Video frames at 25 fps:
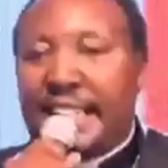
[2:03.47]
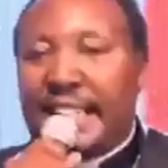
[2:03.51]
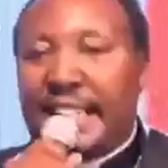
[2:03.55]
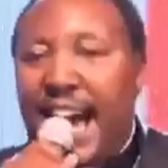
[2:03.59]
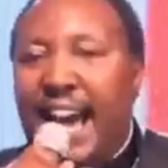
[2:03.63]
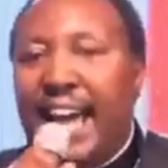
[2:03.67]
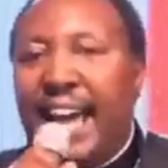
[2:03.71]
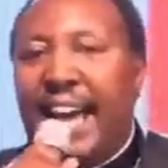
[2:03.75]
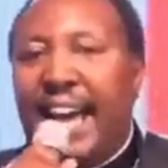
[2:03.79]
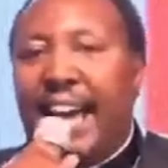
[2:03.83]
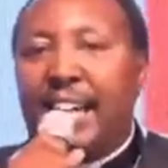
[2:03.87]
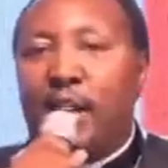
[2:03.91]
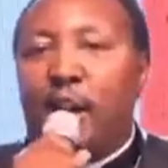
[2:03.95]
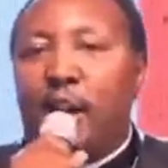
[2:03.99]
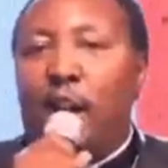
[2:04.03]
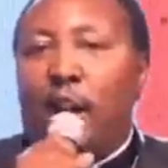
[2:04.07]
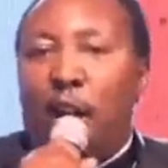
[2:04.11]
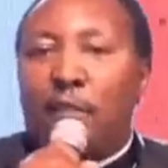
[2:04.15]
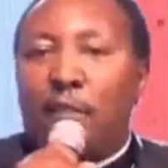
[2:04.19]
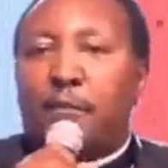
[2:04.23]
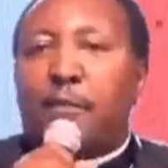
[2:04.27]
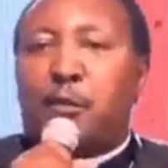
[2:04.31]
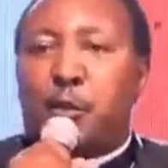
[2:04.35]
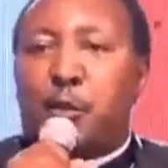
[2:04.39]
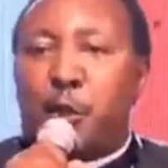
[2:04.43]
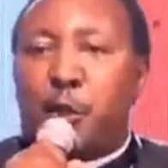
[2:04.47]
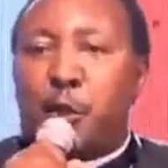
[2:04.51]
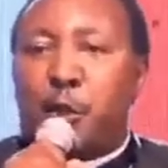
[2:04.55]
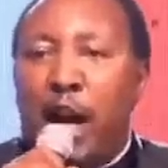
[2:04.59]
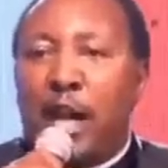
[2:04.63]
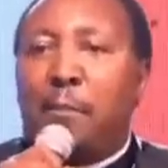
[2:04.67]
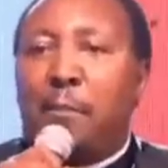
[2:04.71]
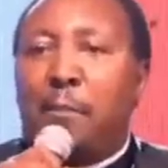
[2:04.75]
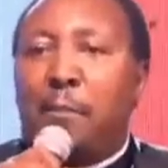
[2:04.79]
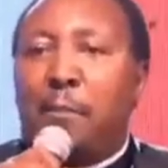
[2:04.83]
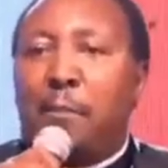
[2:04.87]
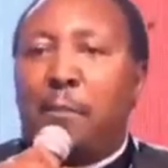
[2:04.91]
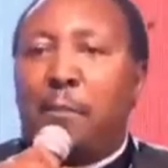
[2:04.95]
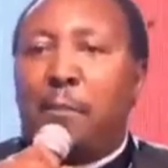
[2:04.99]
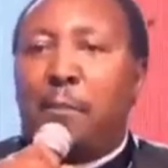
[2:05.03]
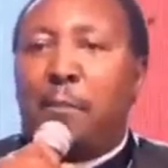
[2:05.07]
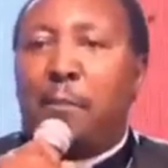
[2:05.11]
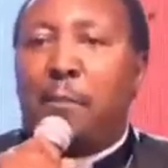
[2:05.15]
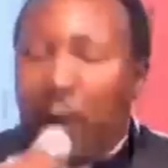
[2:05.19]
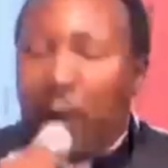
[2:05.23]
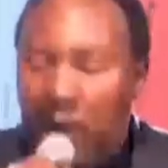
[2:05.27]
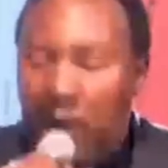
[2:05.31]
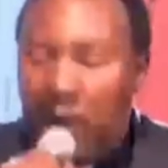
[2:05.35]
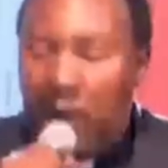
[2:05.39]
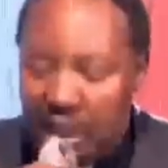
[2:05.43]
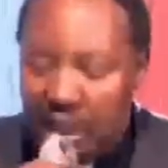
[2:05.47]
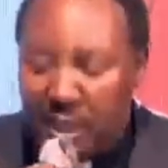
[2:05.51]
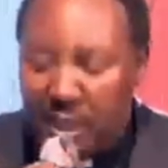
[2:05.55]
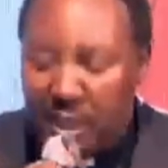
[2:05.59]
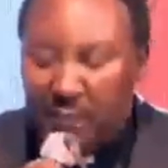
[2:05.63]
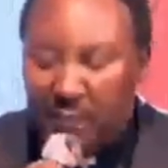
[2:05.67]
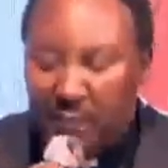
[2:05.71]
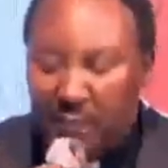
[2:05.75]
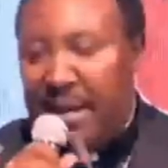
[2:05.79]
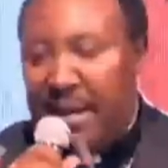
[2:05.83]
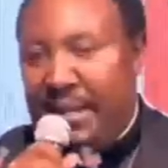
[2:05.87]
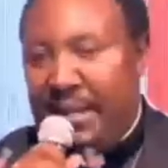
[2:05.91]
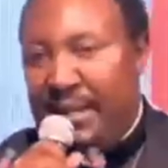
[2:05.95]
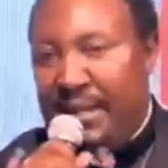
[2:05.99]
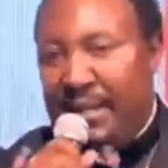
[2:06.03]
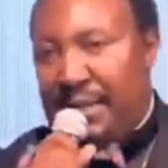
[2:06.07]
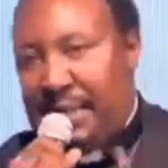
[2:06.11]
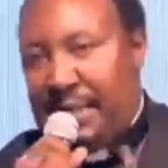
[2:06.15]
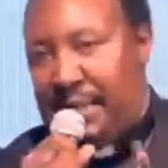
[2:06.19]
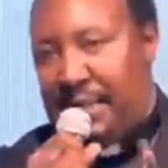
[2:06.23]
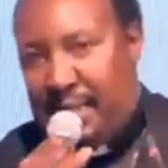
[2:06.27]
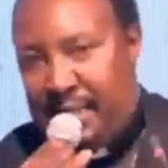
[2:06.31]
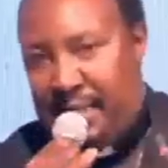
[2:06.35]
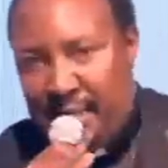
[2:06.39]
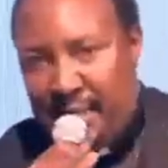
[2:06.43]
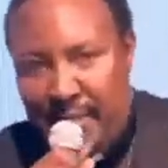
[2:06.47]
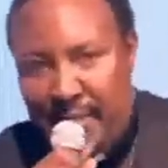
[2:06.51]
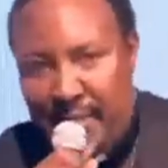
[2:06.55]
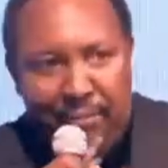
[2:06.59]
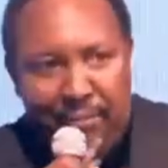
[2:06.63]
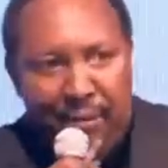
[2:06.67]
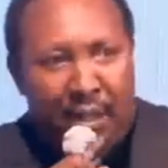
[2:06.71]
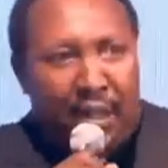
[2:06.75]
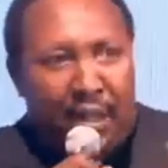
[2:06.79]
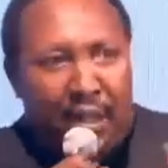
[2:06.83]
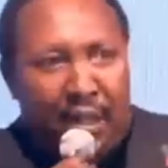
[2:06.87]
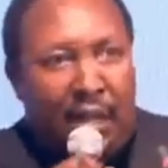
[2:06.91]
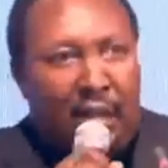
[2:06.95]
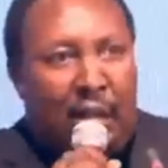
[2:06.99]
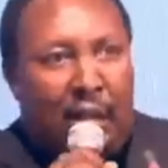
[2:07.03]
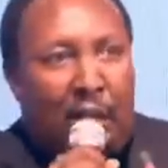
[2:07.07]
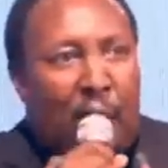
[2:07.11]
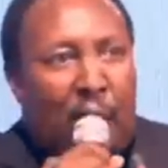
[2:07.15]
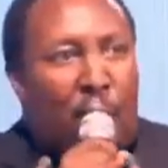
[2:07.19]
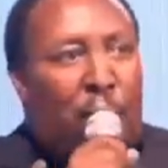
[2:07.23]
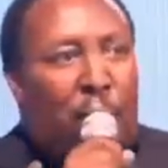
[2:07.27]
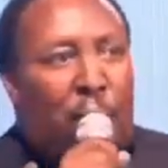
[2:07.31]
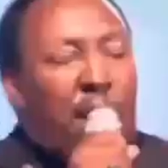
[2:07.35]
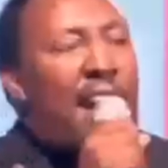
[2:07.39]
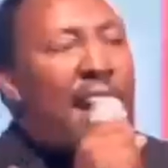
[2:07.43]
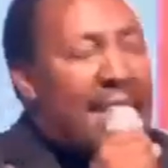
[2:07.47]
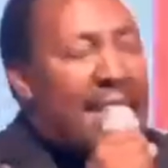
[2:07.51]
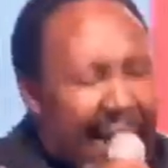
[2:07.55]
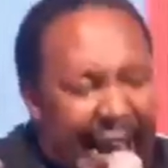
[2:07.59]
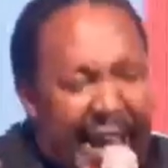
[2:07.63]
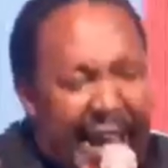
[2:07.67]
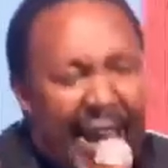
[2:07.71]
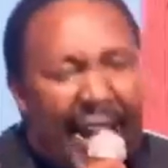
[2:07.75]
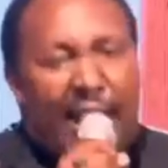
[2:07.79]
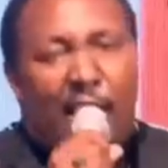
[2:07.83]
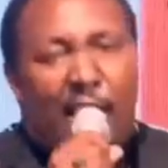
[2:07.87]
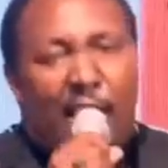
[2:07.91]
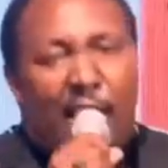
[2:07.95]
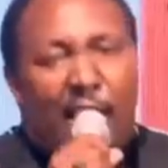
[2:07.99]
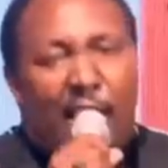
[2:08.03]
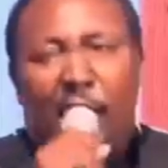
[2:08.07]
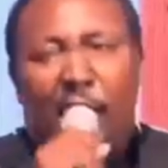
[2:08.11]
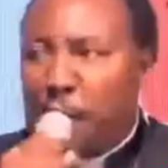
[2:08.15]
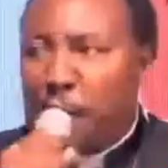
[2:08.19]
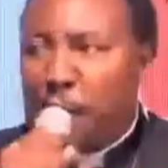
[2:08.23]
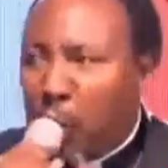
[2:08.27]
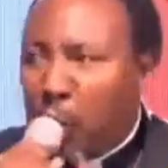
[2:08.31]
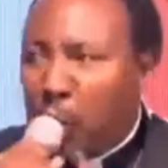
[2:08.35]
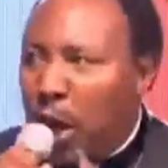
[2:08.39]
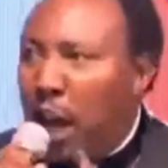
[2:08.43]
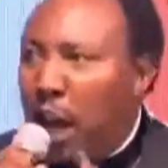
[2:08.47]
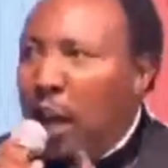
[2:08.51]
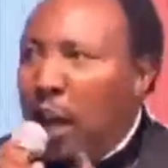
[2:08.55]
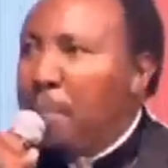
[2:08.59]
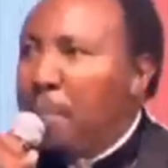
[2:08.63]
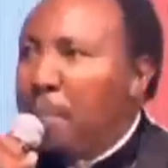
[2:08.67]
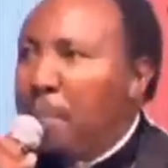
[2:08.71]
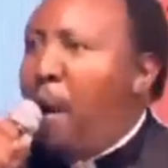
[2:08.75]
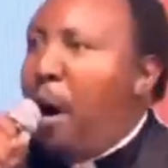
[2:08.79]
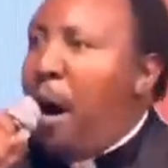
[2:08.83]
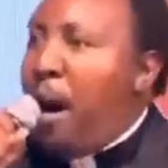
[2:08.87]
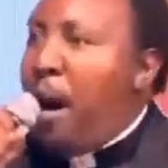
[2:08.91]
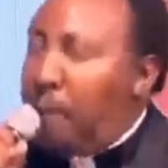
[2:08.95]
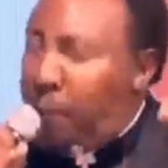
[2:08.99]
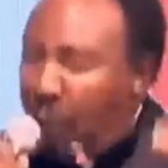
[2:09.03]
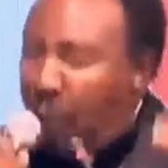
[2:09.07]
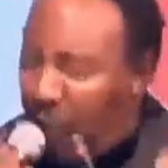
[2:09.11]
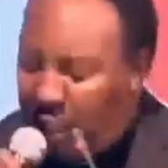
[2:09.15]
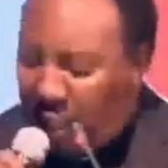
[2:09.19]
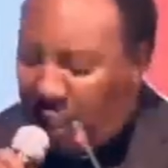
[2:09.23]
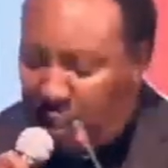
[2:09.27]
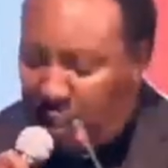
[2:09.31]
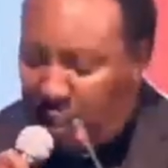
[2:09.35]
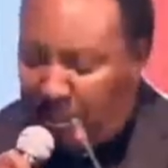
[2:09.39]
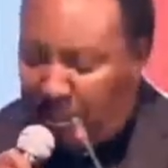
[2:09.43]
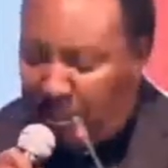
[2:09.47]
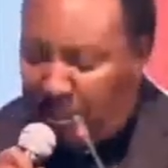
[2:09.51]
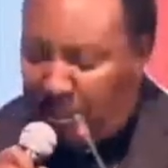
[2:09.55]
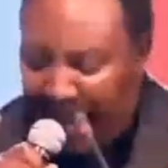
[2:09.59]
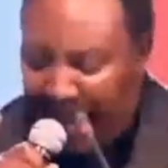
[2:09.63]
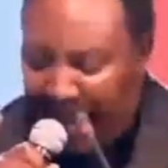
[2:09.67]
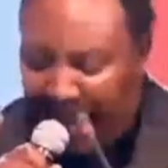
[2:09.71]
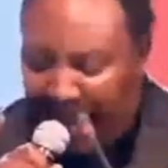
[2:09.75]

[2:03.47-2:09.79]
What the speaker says: tired of tribal appointments. We are tired of tribal appointments.